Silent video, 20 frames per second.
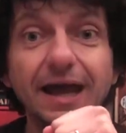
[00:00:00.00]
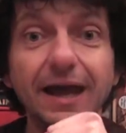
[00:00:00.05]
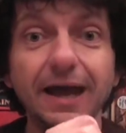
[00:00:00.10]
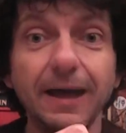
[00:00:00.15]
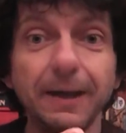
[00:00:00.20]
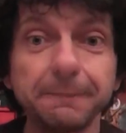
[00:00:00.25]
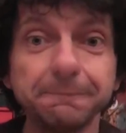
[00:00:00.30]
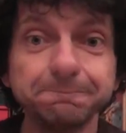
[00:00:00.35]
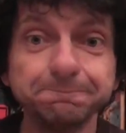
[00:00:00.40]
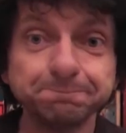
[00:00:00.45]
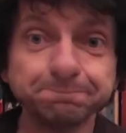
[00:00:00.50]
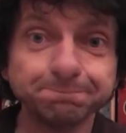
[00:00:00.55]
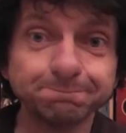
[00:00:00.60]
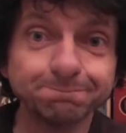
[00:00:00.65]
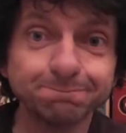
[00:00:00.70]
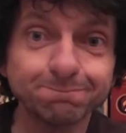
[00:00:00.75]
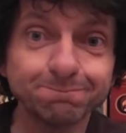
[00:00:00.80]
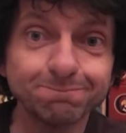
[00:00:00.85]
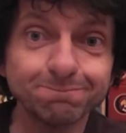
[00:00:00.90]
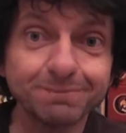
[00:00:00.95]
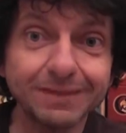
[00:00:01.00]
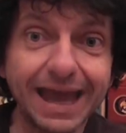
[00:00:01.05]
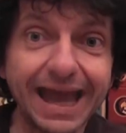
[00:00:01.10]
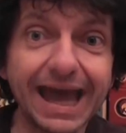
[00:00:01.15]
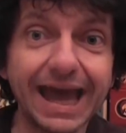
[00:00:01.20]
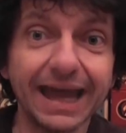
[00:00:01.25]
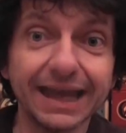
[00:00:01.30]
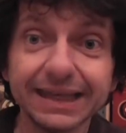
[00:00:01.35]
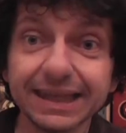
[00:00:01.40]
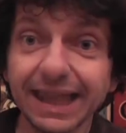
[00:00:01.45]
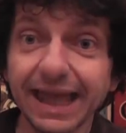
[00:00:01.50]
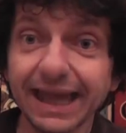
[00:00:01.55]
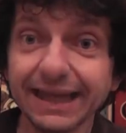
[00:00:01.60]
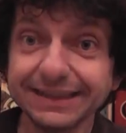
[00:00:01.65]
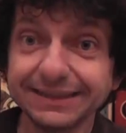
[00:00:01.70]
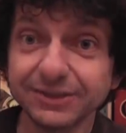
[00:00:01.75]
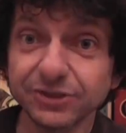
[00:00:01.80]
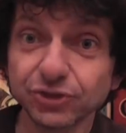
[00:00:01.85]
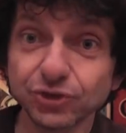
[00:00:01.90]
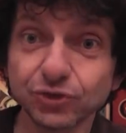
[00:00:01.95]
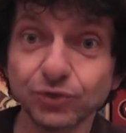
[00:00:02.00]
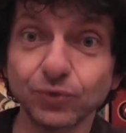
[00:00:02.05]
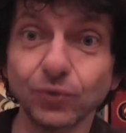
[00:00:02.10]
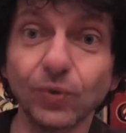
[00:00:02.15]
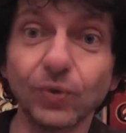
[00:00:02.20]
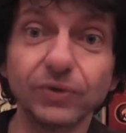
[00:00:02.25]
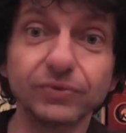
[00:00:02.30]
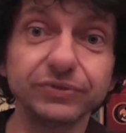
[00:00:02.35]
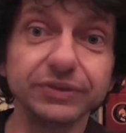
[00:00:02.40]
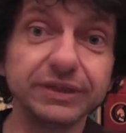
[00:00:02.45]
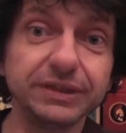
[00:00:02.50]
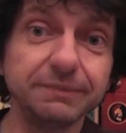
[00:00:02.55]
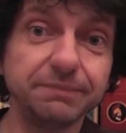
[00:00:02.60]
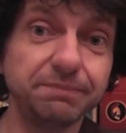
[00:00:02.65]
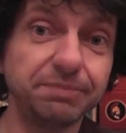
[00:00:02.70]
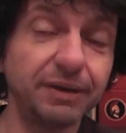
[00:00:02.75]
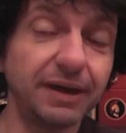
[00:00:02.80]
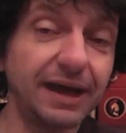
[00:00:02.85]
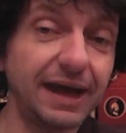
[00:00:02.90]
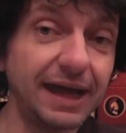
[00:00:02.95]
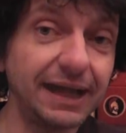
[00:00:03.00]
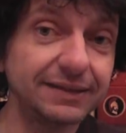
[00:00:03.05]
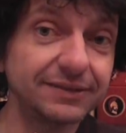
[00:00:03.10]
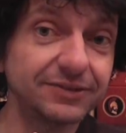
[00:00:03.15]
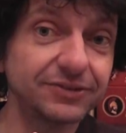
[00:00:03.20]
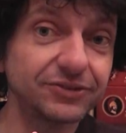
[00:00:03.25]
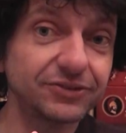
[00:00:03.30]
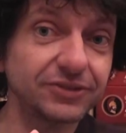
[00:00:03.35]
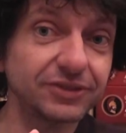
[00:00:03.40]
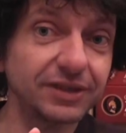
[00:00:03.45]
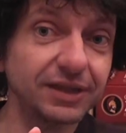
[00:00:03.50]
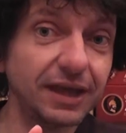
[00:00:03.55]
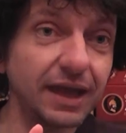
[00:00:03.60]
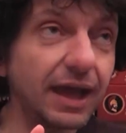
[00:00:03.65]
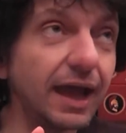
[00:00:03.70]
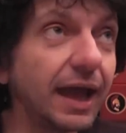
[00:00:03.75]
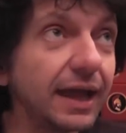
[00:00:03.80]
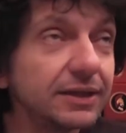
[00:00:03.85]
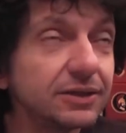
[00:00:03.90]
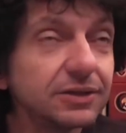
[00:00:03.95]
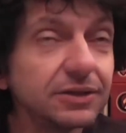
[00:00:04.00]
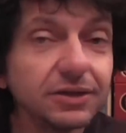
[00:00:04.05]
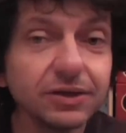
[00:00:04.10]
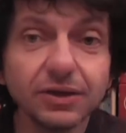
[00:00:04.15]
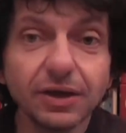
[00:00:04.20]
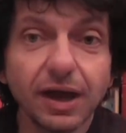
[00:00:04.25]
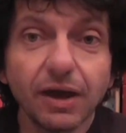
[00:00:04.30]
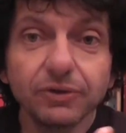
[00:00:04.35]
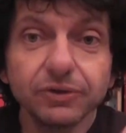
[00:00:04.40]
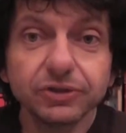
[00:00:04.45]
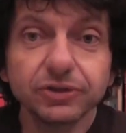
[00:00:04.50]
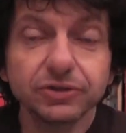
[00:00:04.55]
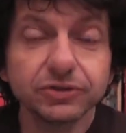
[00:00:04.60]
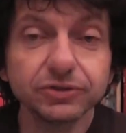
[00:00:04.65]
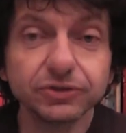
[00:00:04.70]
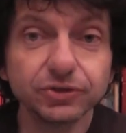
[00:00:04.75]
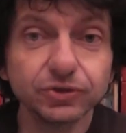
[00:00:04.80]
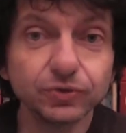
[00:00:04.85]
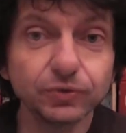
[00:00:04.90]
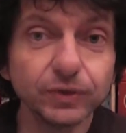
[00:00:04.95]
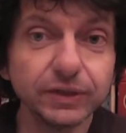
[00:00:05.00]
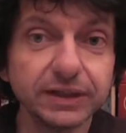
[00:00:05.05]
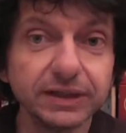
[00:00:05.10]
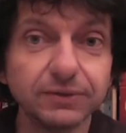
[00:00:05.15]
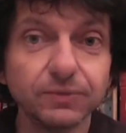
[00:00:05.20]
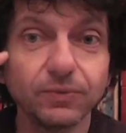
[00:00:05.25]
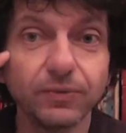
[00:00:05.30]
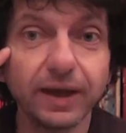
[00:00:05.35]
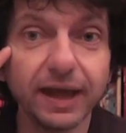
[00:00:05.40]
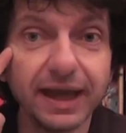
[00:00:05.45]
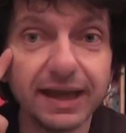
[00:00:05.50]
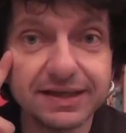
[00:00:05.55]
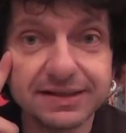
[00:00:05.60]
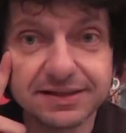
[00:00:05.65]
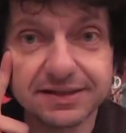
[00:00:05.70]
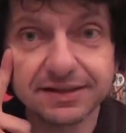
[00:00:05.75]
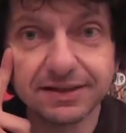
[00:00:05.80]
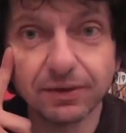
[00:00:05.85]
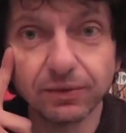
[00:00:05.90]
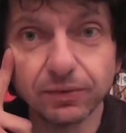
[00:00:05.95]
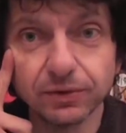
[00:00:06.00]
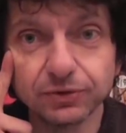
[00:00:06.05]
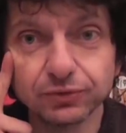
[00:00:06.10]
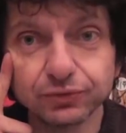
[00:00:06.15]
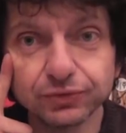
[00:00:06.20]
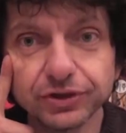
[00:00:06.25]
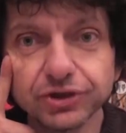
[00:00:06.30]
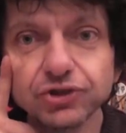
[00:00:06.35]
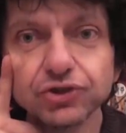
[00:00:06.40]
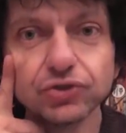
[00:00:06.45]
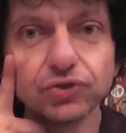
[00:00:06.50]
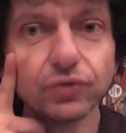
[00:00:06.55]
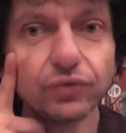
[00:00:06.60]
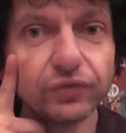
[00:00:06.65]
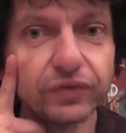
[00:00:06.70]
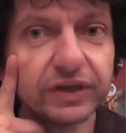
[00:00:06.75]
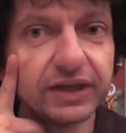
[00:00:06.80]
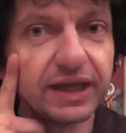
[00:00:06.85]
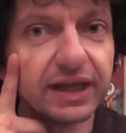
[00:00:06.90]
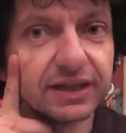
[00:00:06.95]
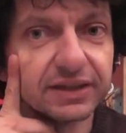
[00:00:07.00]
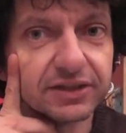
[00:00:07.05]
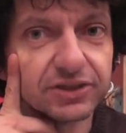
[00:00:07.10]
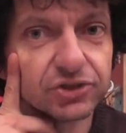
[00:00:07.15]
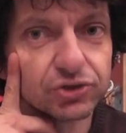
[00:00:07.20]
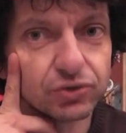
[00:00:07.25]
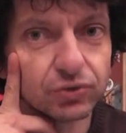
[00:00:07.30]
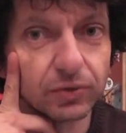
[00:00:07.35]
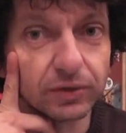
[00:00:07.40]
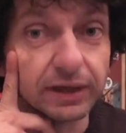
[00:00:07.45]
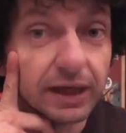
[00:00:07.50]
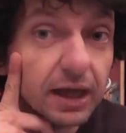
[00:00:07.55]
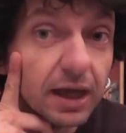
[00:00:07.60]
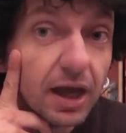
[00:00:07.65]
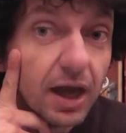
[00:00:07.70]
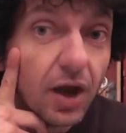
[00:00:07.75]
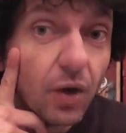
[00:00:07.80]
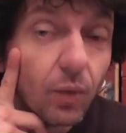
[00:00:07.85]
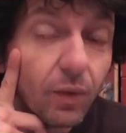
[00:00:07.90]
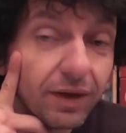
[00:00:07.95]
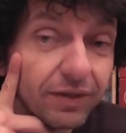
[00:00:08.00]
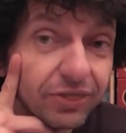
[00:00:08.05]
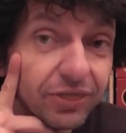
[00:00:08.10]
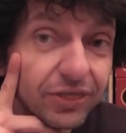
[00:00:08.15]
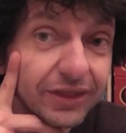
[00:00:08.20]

Um, I like the story, but uh, I don't know how you could do it in ways that would rejuvenate the story. One